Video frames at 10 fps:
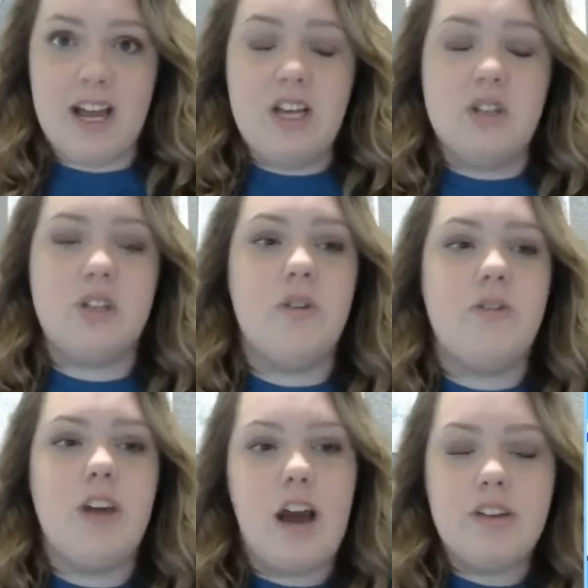So if you
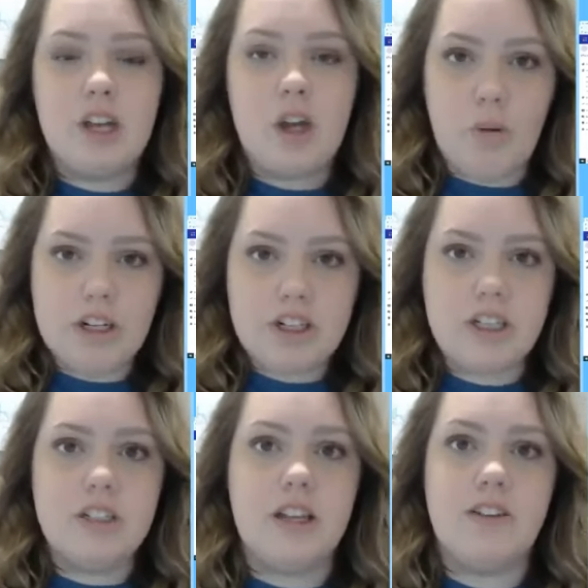have any questions,
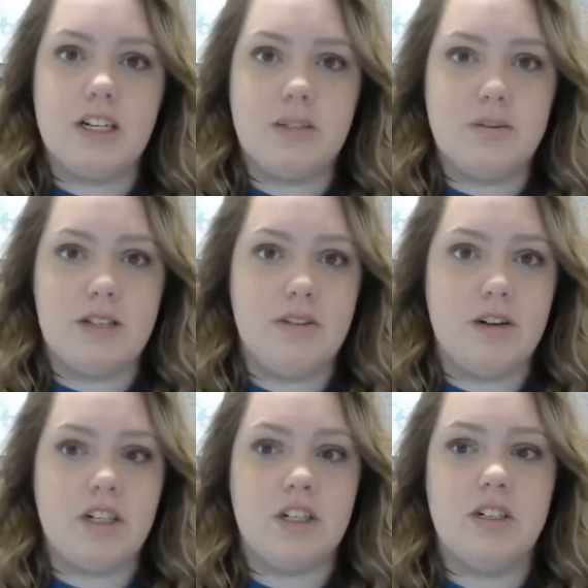like very specific questions,